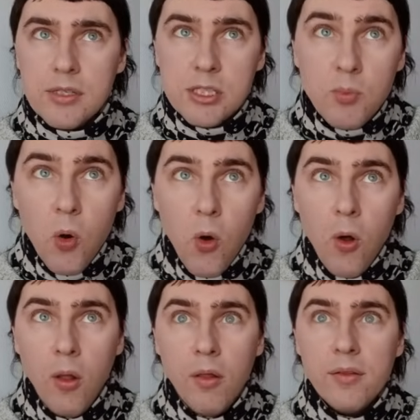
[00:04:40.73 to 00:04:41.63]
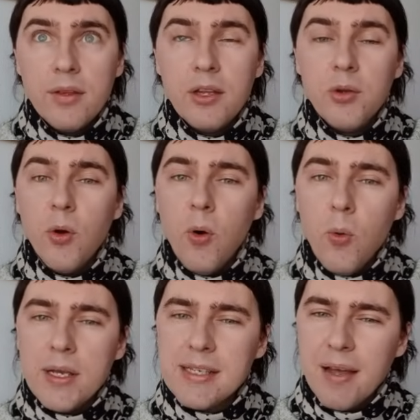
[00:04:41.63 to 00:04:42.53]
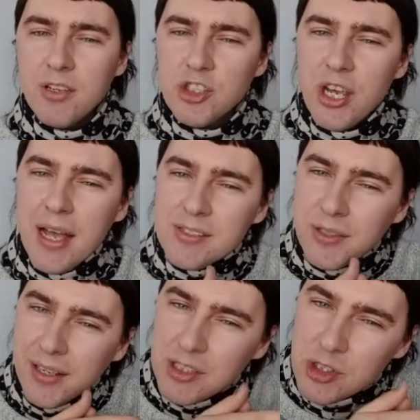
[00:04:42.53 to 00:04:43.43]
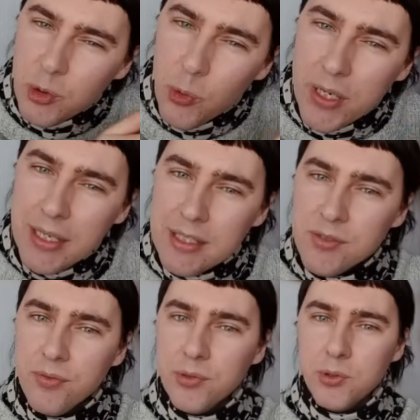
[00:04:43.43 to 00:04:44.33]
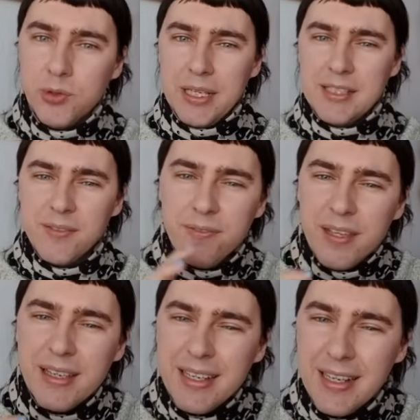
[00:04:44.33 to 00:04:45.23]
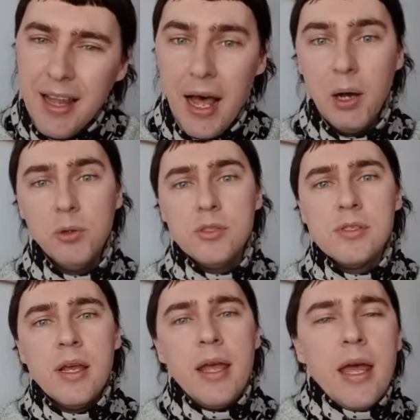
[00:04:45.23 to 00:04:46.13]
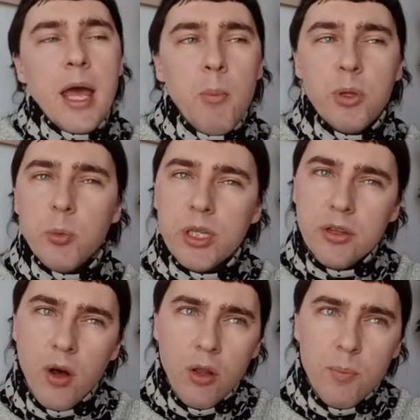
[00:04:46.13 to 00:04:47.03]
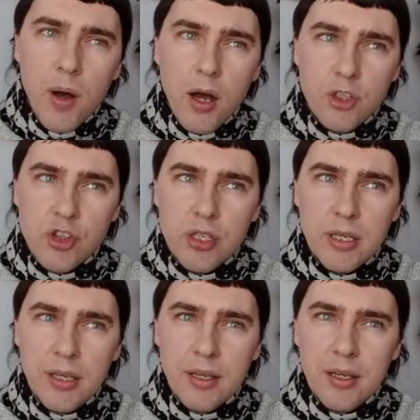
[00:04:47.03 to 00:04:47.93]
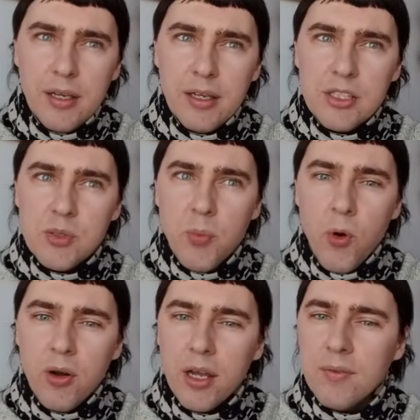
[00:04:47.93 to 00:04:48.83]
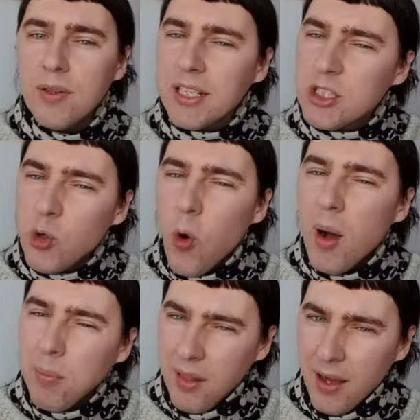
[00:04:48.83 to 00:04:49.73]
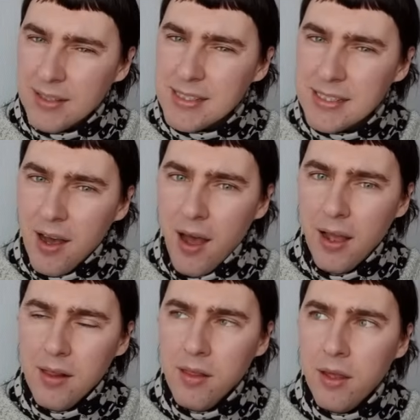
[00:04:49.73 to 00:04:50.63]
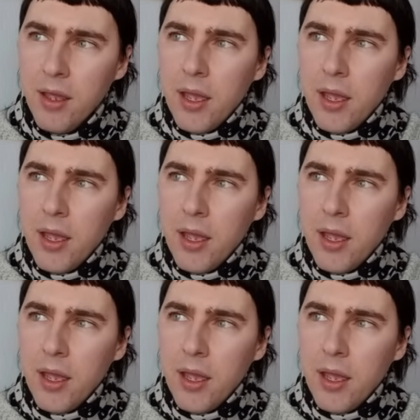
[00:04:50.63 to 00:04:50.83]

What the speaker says: small, then you always have a chance to kind of squeeze through these thick clouds. But with Donpachi, it's more kind of like Toaplan style,